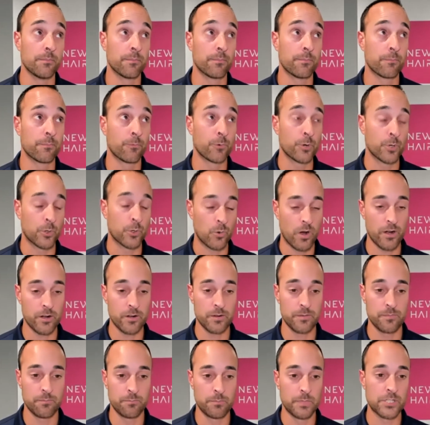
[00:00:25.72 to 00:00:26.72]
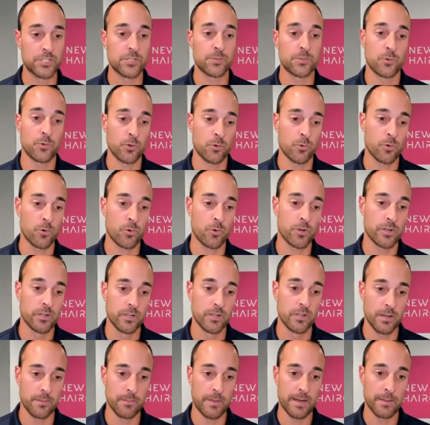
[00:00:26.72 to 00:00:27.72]
required much more work
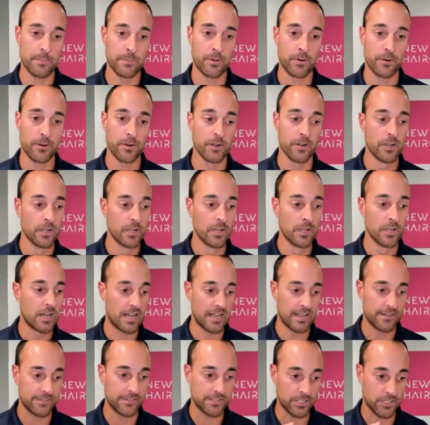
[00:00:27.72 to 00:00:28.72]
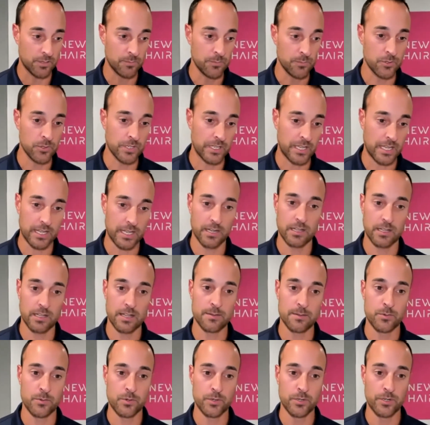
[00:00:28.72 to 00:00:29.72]
on my part. I have to communicate a
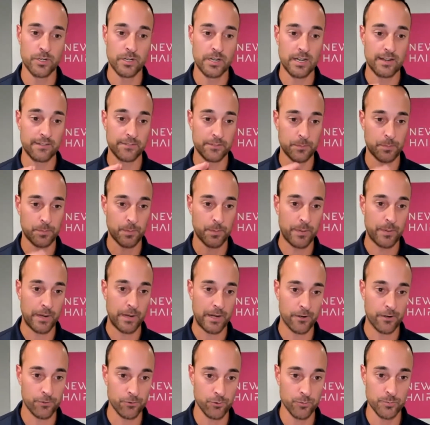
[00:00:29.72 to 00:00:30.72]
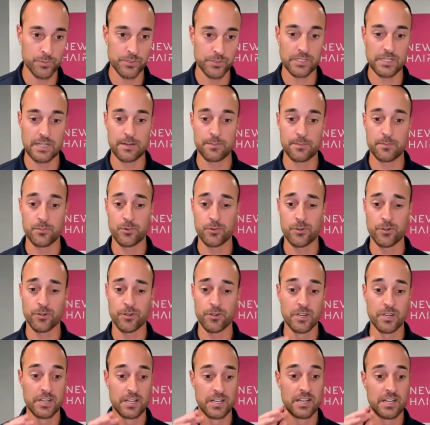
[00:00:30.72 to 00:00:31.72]
lot more. I have to prepare groups a lot more.
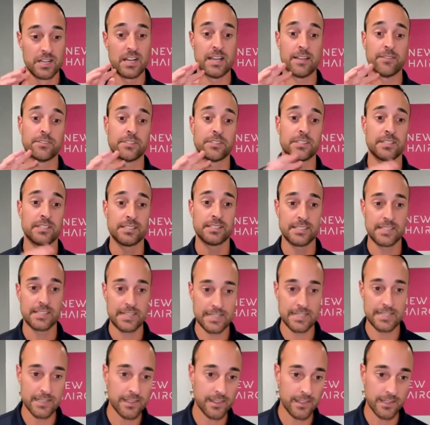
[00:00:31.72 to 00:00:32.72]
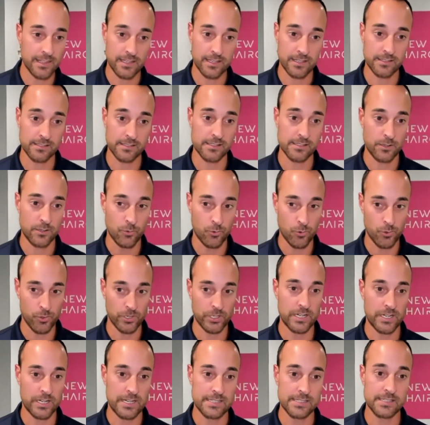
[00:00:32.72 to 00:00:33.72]
I have to design things and
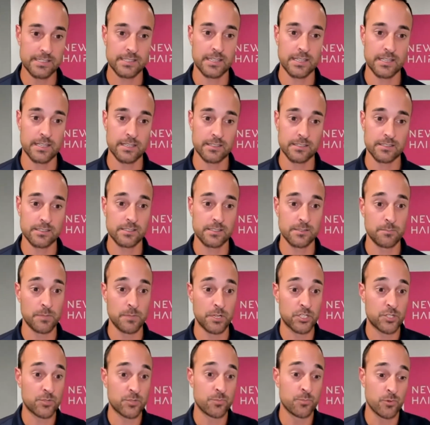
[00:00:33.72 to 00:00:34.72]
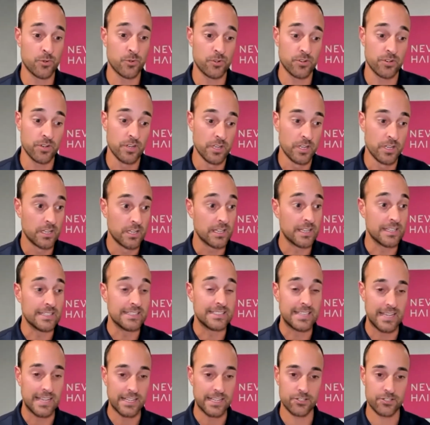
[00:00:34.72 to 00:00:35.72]
organize things much more
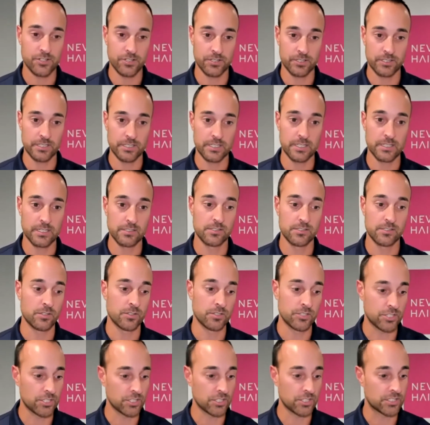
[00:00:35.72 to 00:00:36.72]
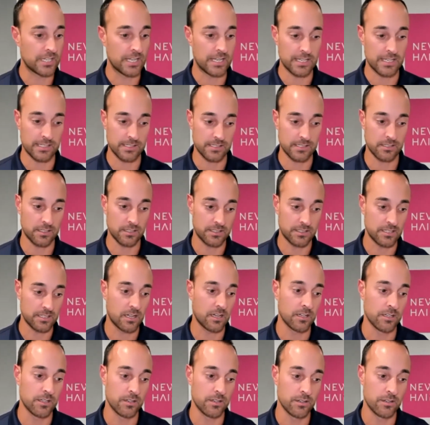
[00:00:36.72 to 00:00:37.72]
intentionally. So it just takes a
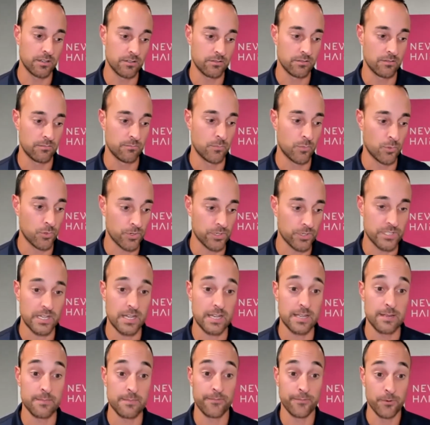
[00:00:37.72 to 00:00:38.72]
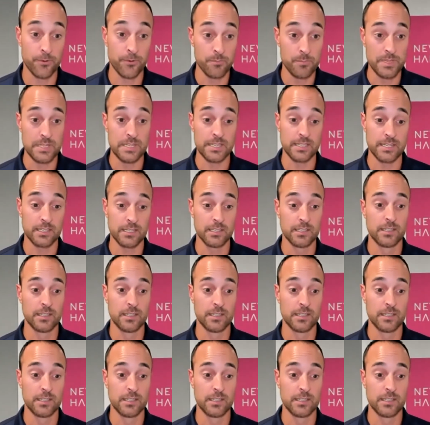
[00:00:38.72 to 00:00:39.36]
ton more time for me